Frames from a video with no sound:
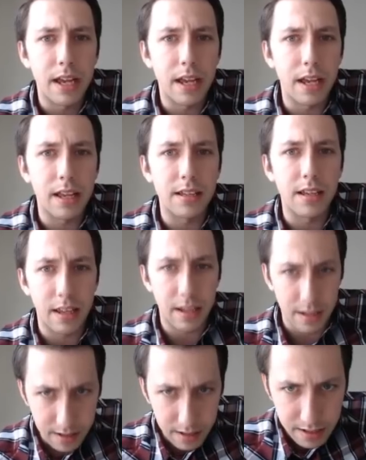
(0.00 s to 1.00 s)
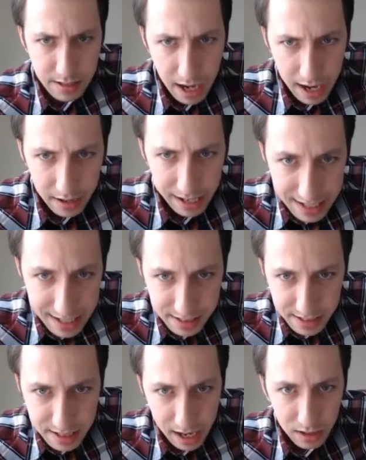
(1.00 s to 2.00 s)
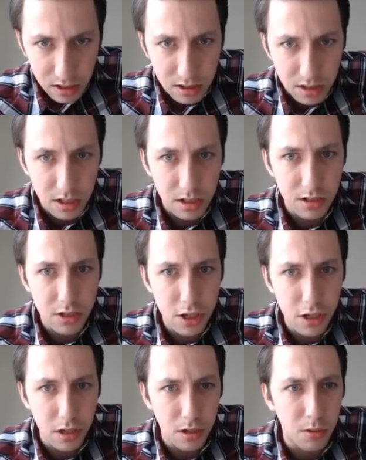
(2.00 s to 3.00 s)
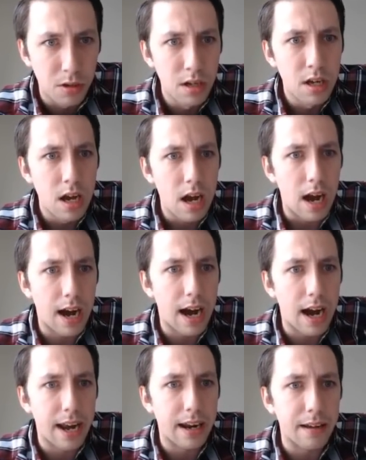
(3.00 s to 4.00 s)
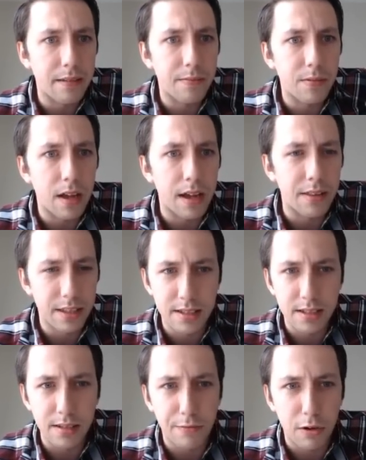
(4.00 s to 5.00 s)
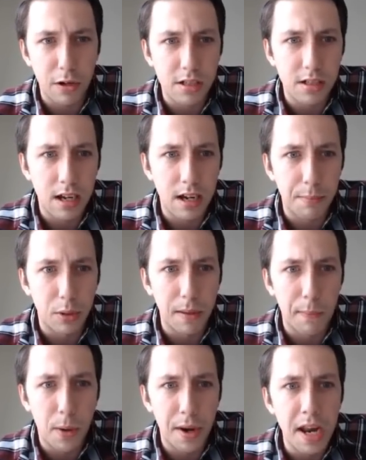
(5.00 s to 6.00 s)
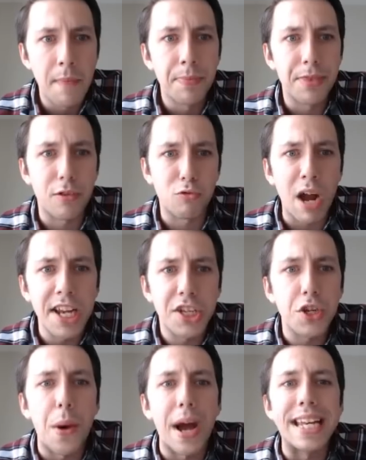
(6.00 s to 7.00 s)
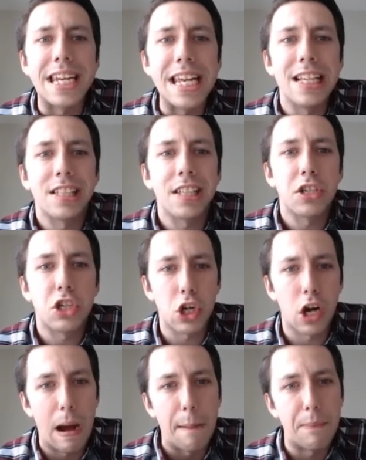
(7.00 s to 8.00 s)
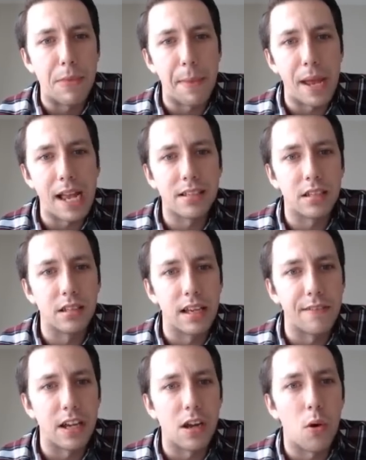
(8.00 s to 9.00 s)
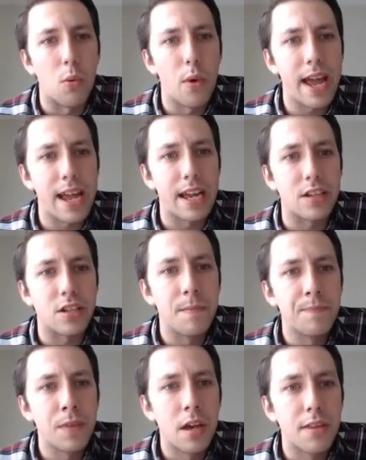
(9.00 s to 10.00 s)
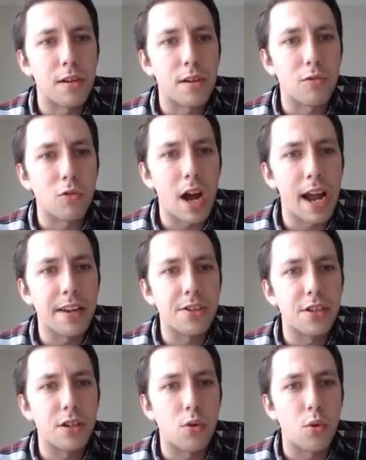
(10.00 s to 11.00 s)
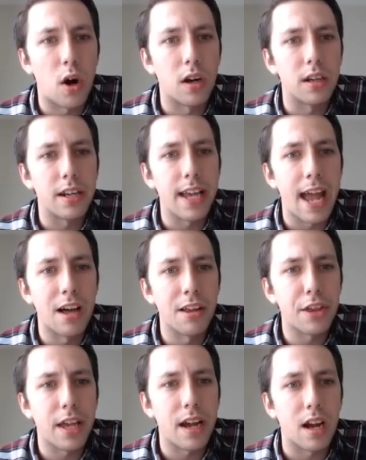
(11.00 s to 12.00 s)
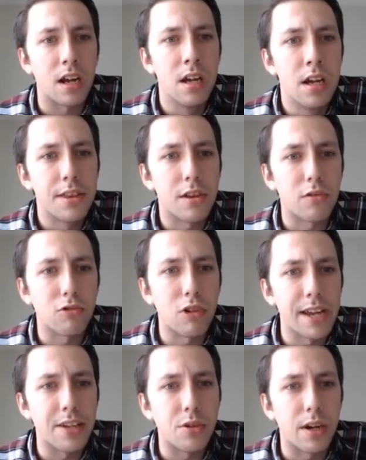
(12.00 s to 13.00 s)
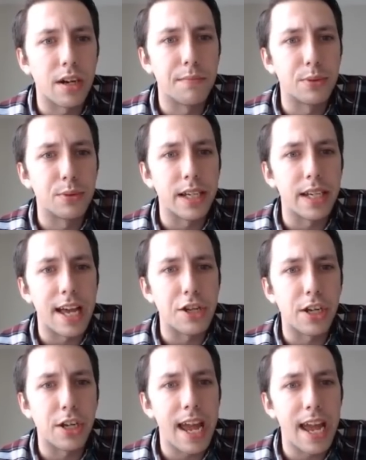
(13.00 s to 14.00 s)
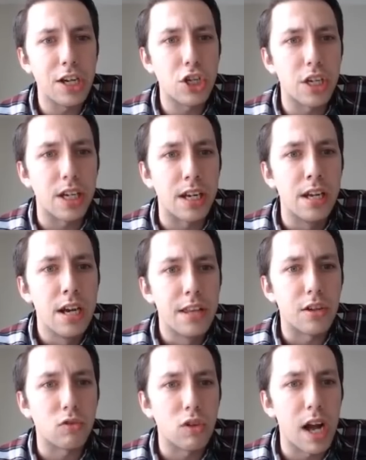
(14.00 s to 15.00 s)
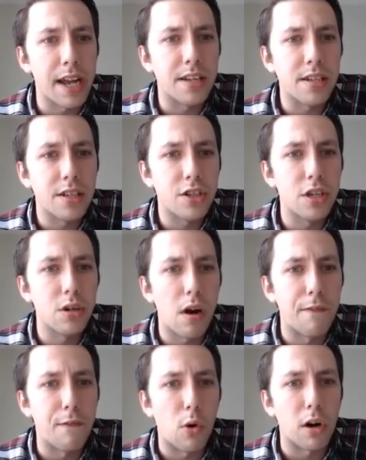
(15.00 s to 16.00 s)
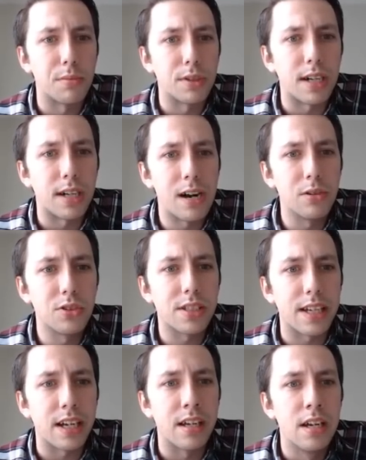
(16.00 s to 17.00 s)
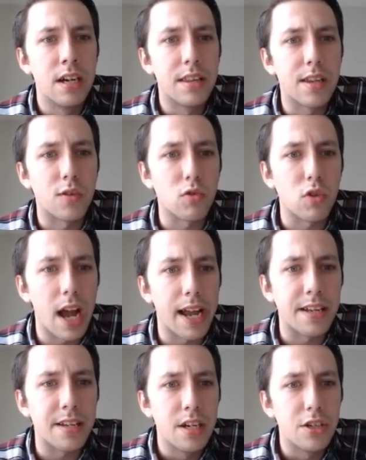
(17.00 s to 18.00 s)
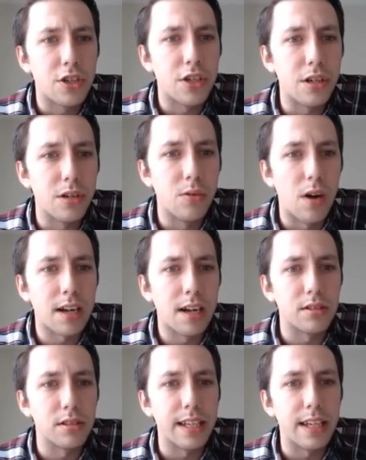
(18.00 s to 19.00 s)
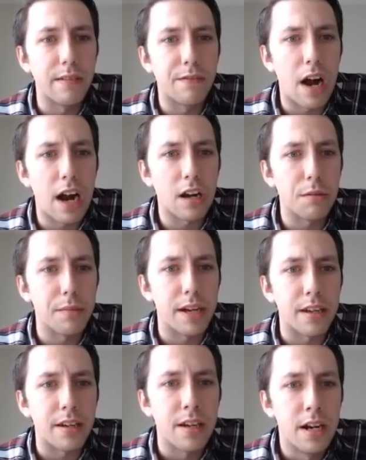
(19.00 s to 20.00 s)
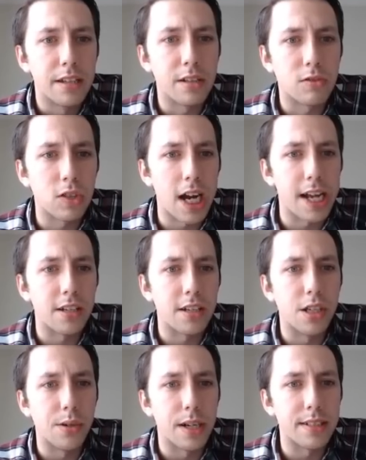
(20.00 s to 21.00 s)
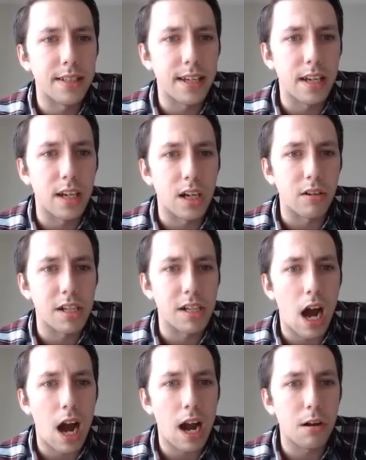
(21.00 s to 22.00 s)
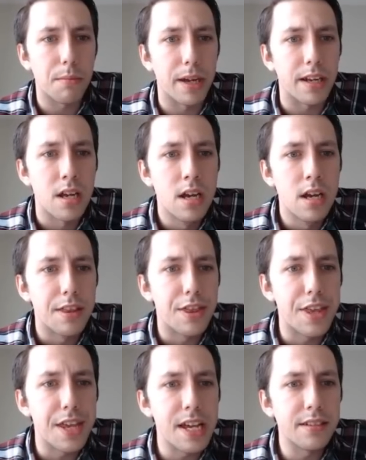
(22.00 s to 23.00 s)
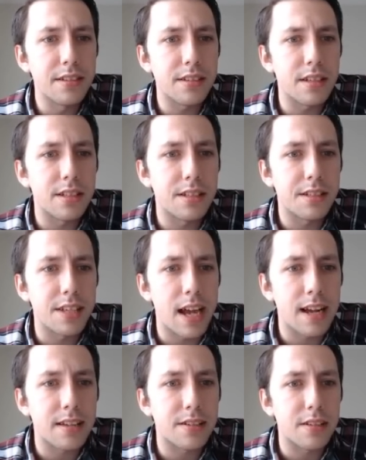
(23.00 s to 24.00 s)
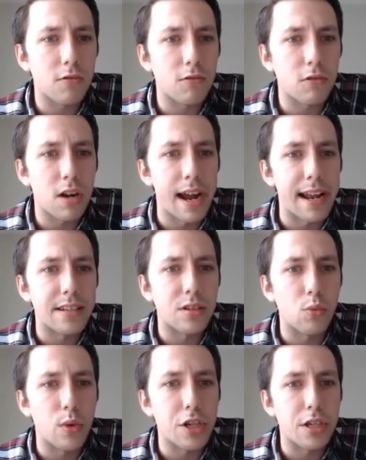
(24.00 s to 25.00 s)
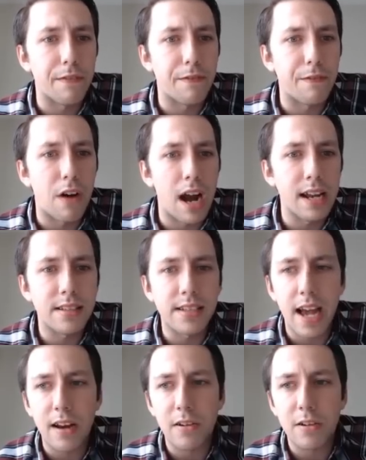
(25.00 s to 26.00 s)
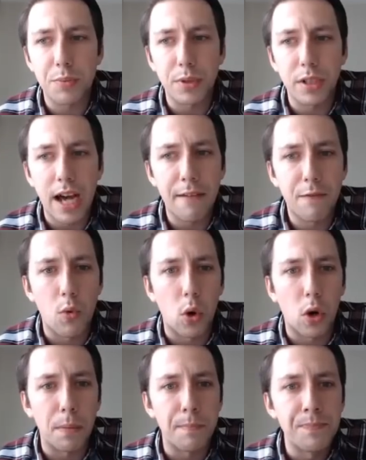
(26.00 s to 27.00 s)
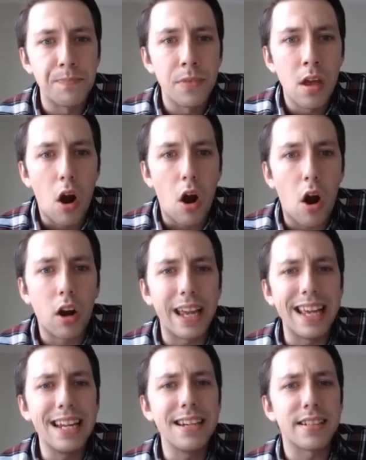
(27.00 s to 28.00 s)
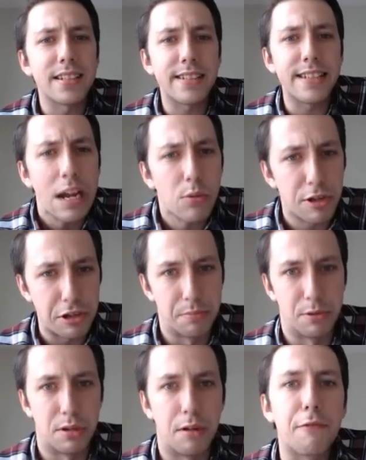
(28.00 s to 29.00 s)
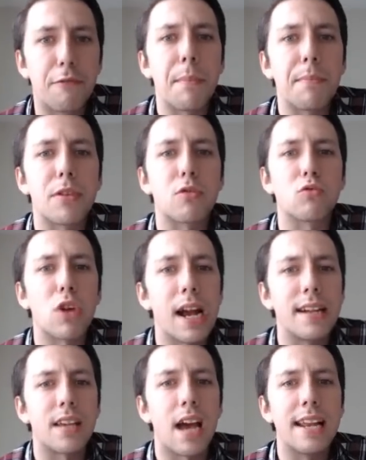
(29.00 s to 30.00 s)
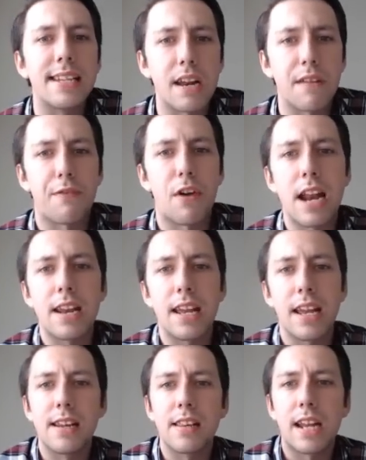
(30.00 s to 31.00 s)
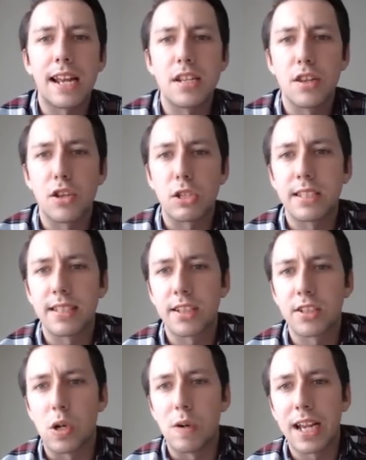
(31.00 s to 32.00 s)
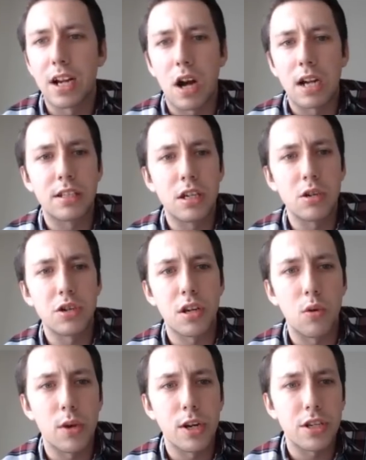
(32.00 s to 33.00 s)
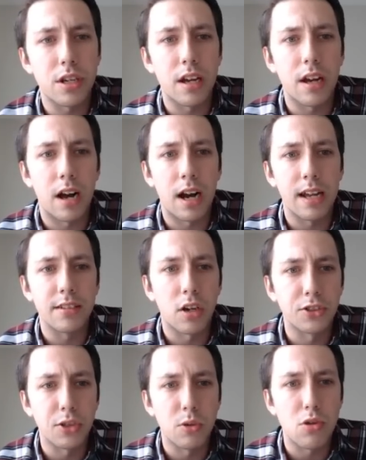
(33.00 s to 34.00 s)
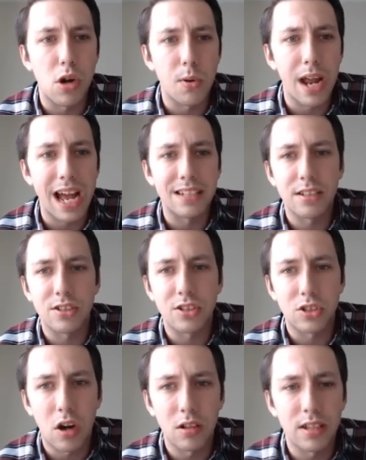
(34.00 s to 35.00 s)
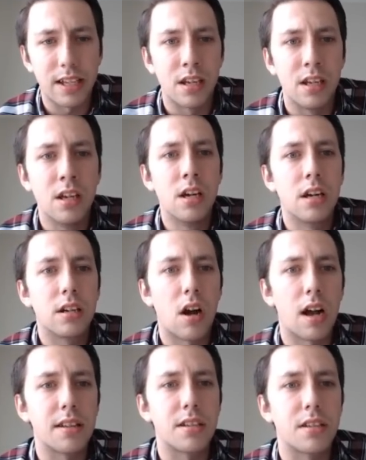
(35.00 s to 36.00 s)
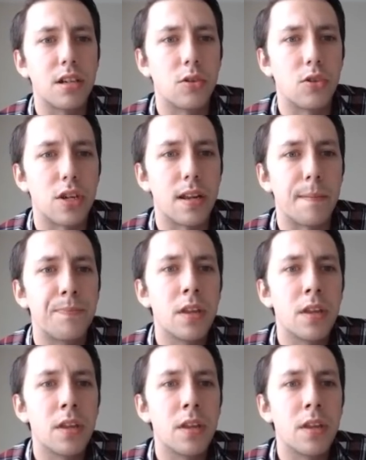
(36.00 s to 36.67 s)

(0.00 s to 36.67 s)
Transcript: is entitled to, this is the first bullet point, the right to a decent job that pays a living wage, the right to quality health care, the right to a complete education, the right to affordable housing, the right to a clean environment, the right to a secure retirement. These 6 rights, which define Sanders' platform, are indistinguishable from the rights identified in the 1936 Soviet Constitution, which is also known as the Stalin Constitution.